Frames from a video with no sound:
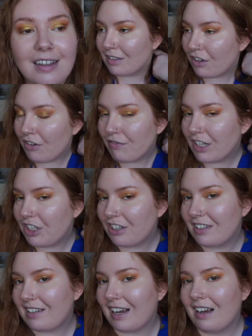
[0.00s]
So Richard
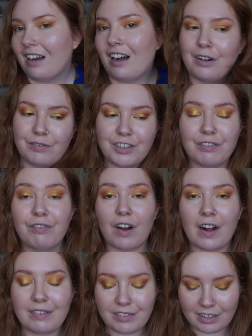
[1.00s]
II kind of
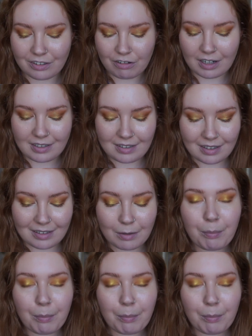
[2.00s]
survives this crisis,